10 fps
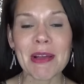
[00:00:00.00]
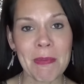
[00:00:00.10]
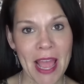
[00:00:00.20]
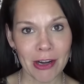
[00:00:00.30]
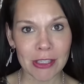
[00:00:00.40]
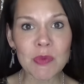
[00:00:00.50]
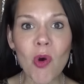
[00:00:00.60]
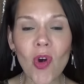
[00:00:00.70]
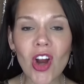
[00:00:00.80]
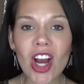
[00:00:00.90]
matters
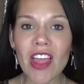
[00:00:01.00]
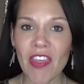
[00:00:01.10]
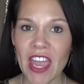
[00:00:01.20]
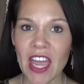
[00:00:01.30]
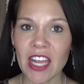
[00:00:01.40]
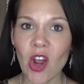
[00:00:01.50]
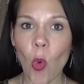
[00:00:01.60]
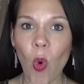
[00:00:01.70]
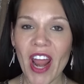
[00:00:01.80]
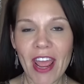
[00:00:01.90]
more than
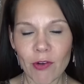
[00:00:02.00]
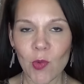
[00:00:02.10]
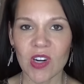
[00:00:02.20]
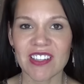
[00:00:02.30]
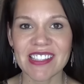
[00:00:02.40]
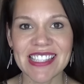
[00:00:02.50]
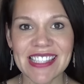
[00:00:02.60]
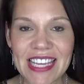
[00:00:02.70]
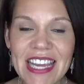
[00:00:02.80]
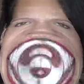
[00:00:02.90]
what everyone else
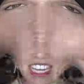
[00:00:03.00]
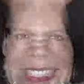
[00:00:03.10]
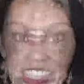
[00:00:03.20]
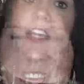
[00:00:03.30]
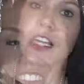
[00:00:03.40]
sees,